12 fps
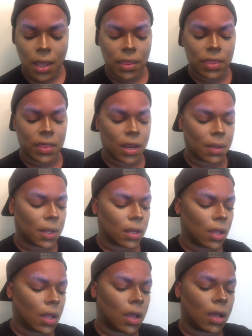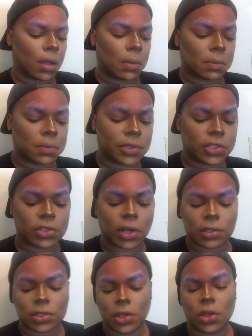and then I'm going to
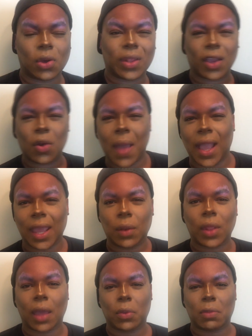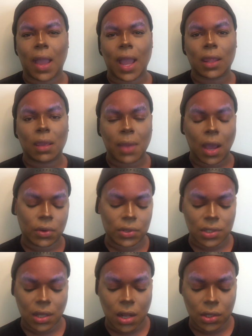start to like go back in like with my highlight
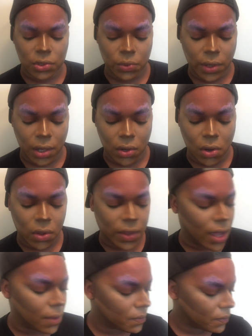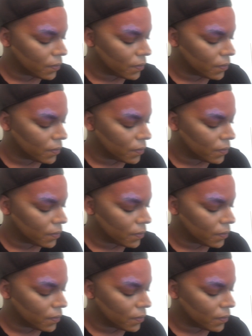powders and contouring on all that.